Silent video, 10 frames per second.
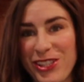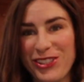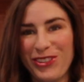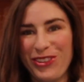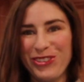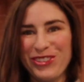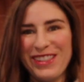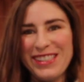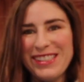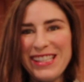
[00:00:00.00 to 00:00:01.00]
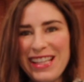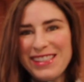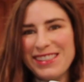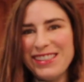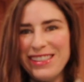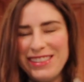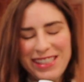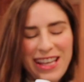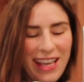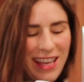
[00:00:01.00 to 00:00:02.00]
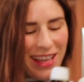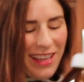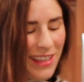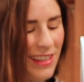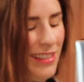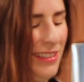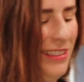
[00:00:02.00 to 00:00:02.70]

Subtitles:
So those are the scents today.